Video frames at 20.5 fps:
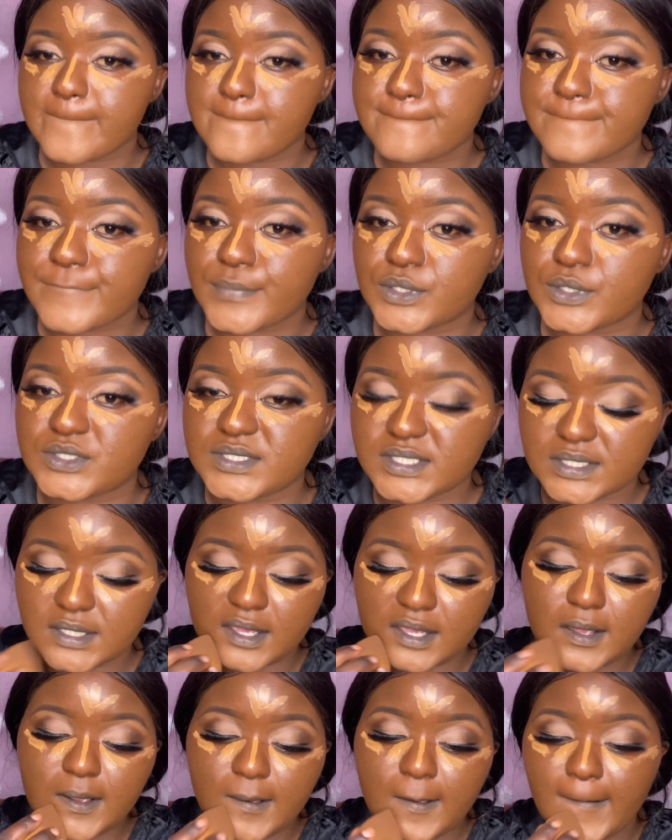you see,
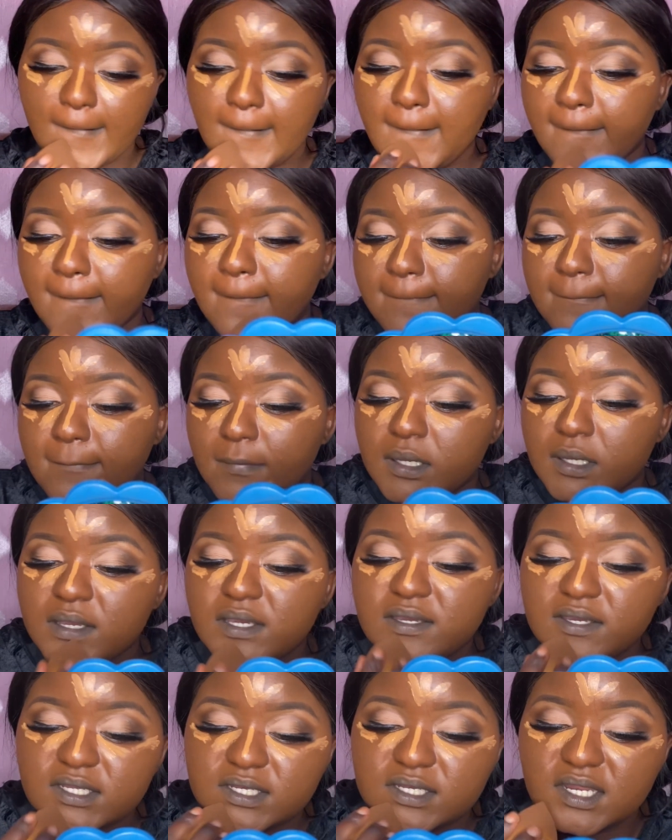
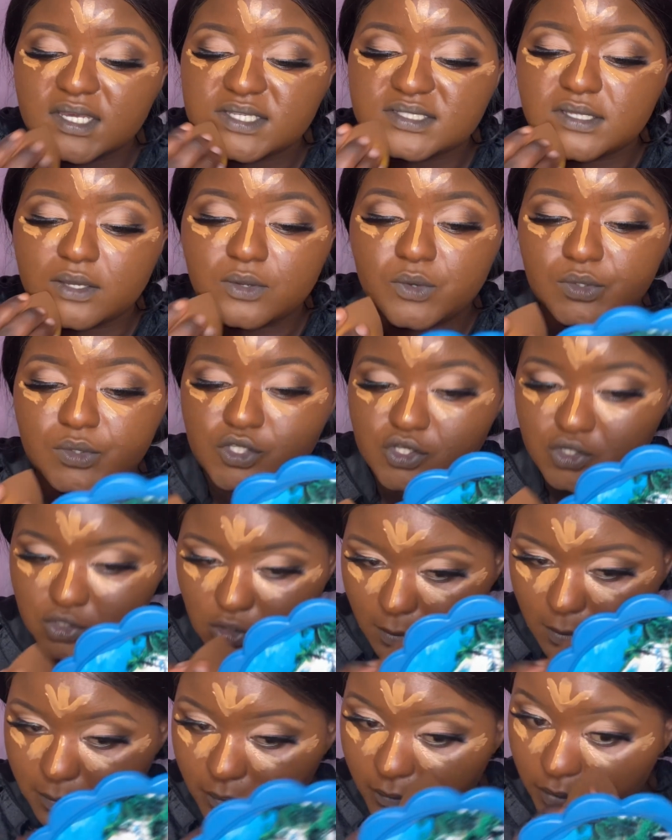it does a good
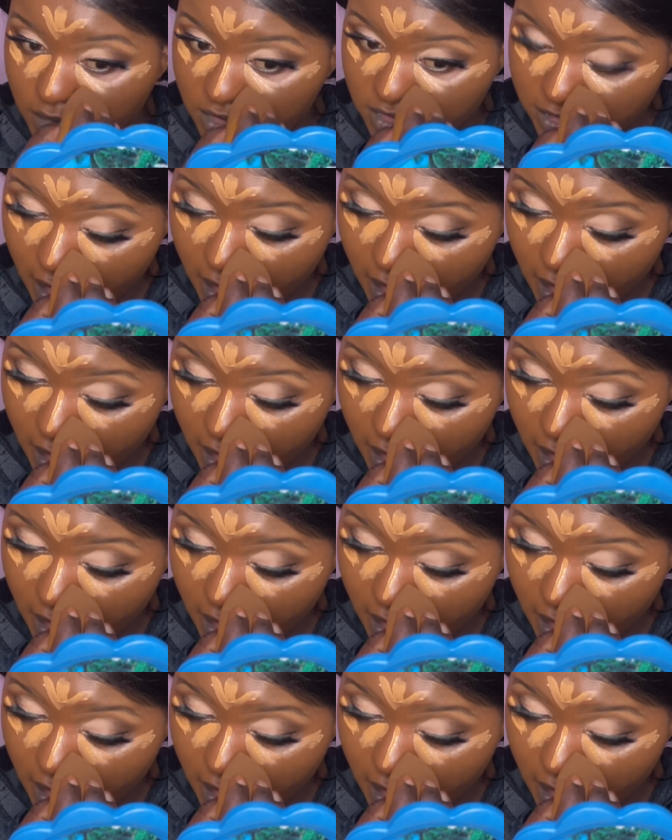job with